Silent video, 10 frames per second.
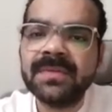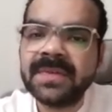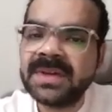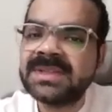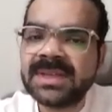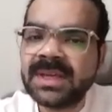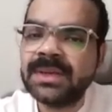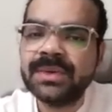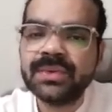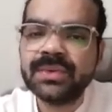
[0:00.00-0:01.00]
fits
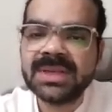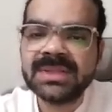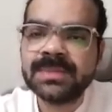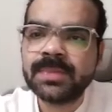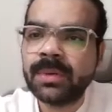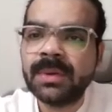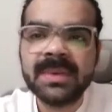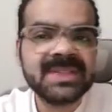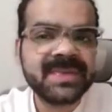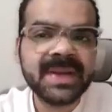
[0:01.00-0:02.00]
into this problem
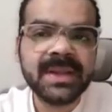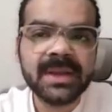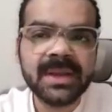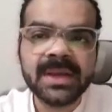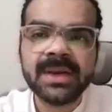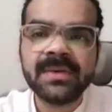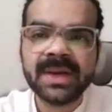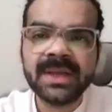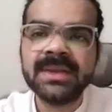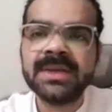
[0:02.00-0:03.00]
as well,
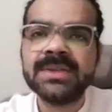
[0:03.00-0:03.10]
right?